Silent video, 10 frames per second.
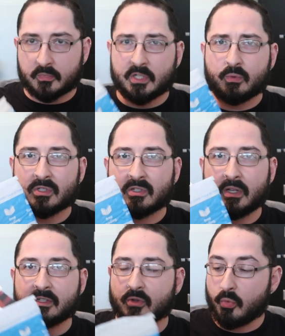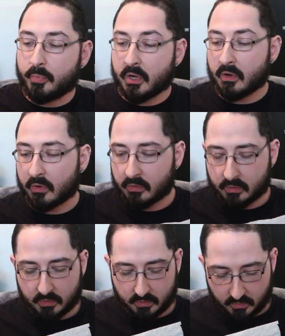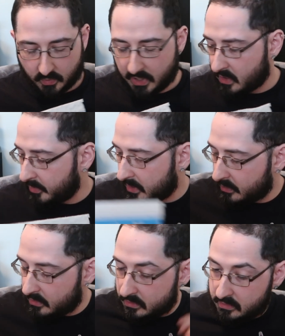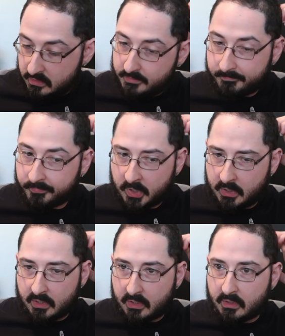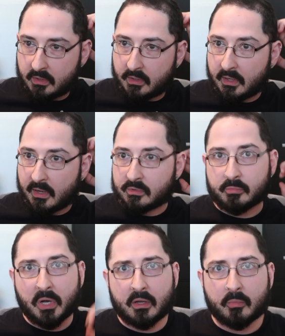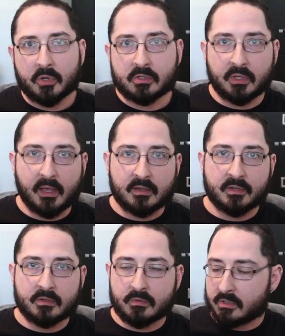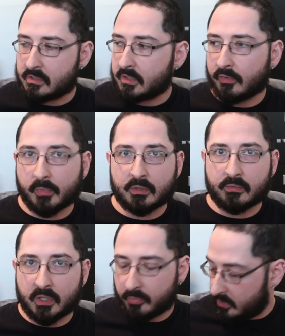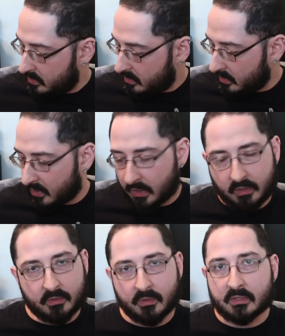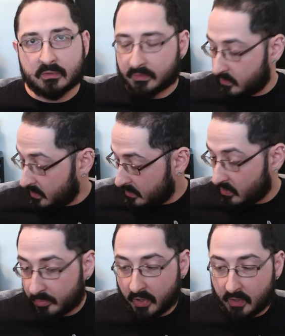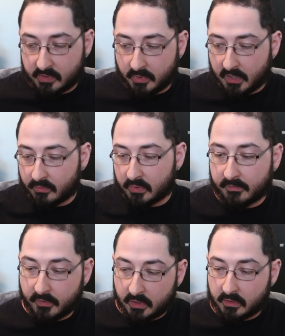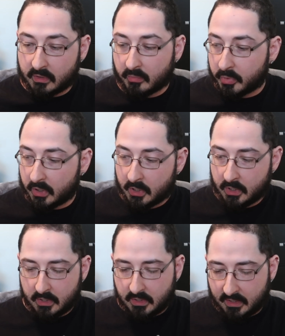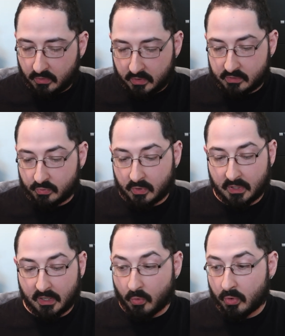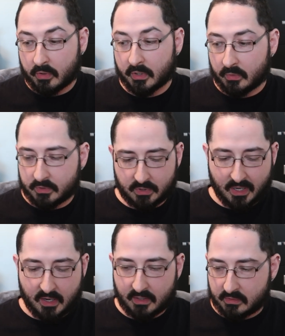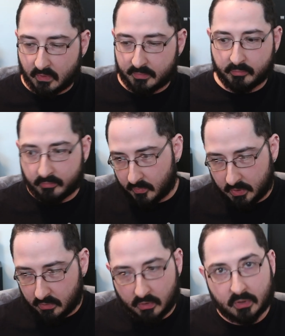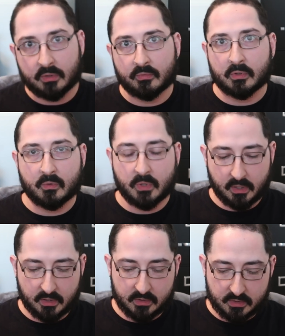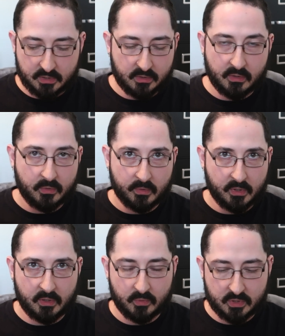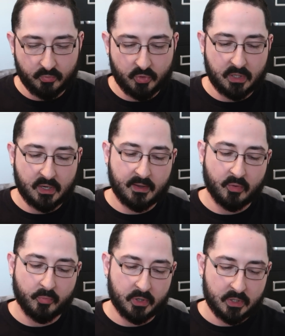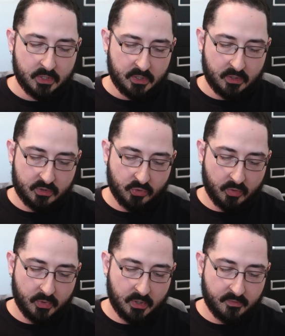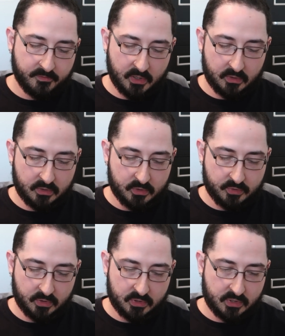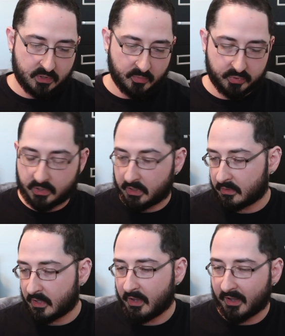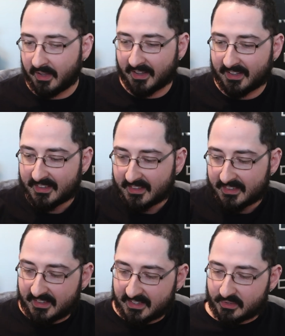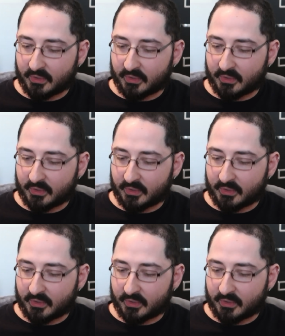This was sliced open earlier in the week because I was buying a bunch of like accessories and shit for my 3D printer. Ugh, you guys don't even want to know the problems I've been having with that fucking thing. But I thought this was one that I ordered. It was not, so I looked in real quick. I didn't see the note or anything, which I'm reading now. But enjoy, man. Finally, your trilogy is complete. That's